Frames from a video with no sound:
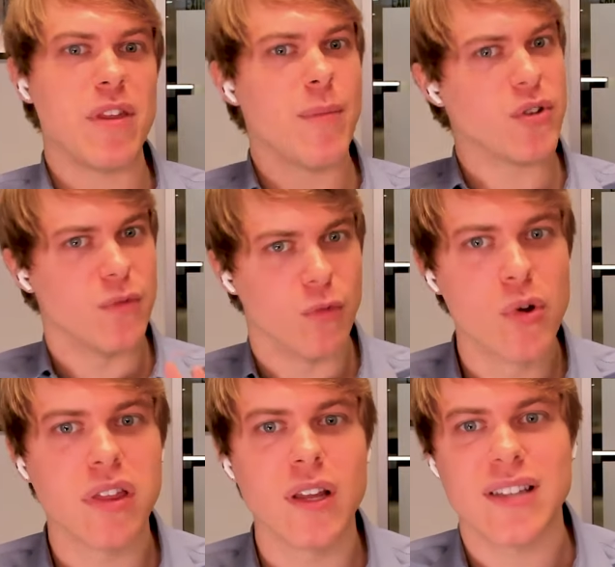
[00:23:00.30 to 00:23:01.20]
the most
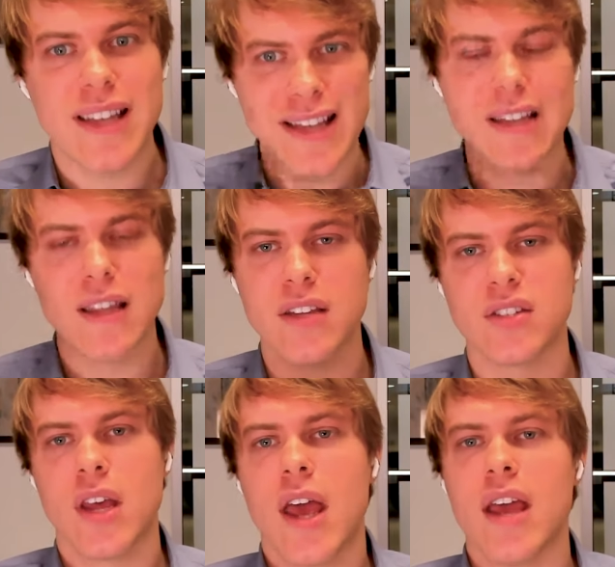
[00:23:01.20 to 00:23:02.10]
ruthless in
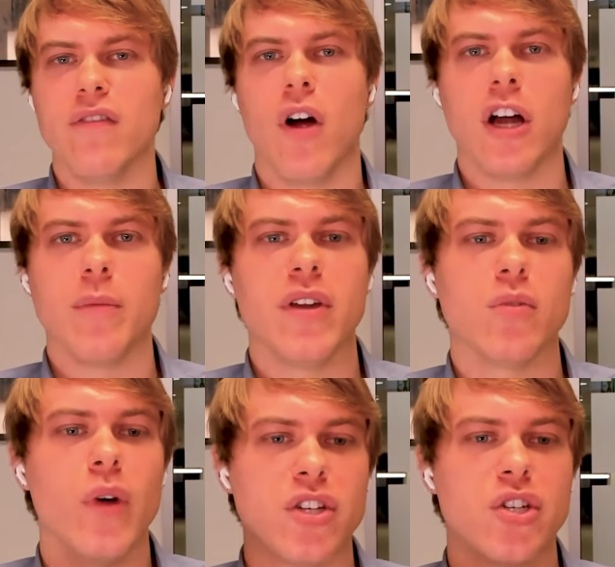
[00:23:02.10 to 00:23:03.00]
this environment,
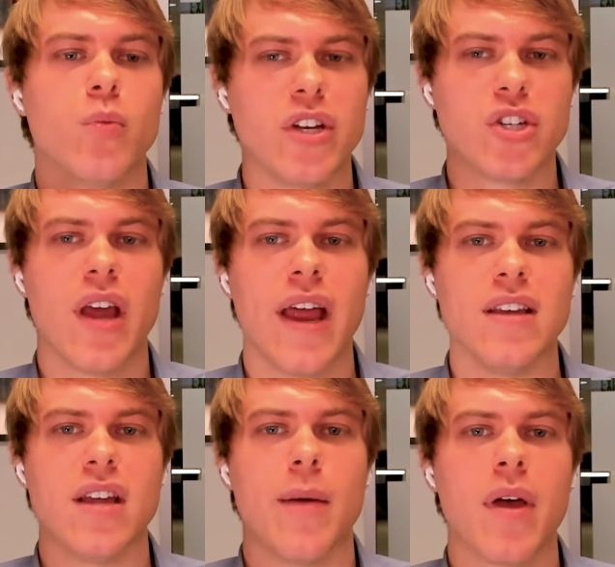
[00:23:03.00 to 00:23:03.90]
which which
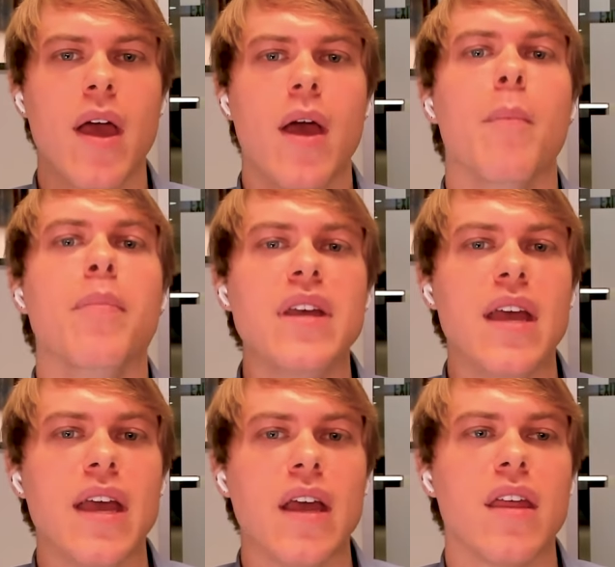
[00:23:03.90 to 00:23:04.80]
end up
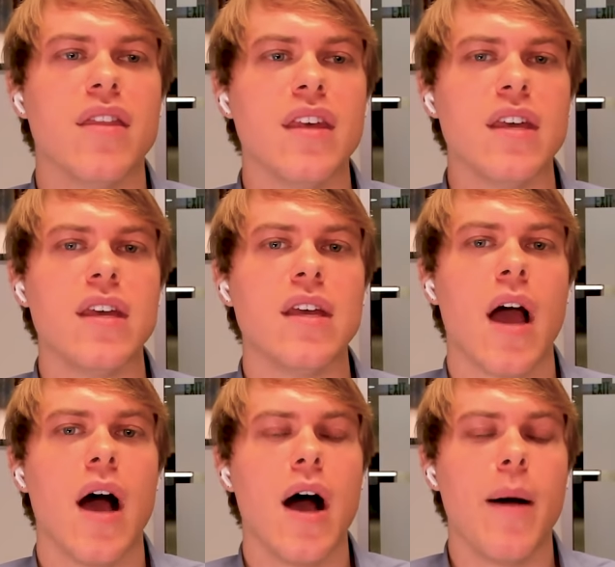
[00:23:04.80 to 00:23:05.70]
being the
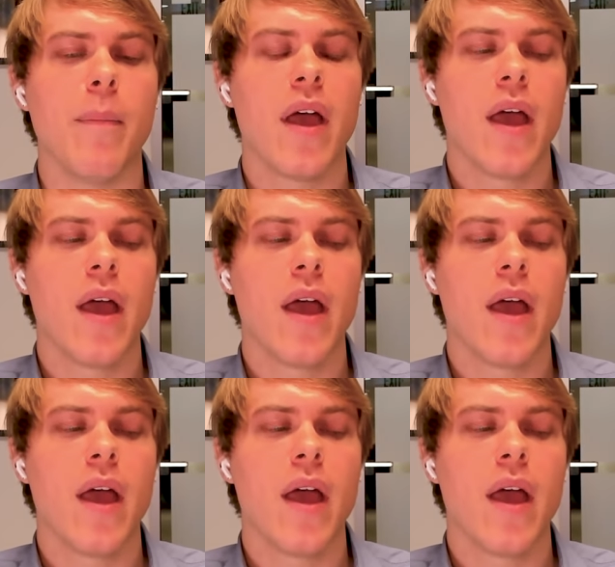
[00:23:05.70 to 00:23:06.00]
um,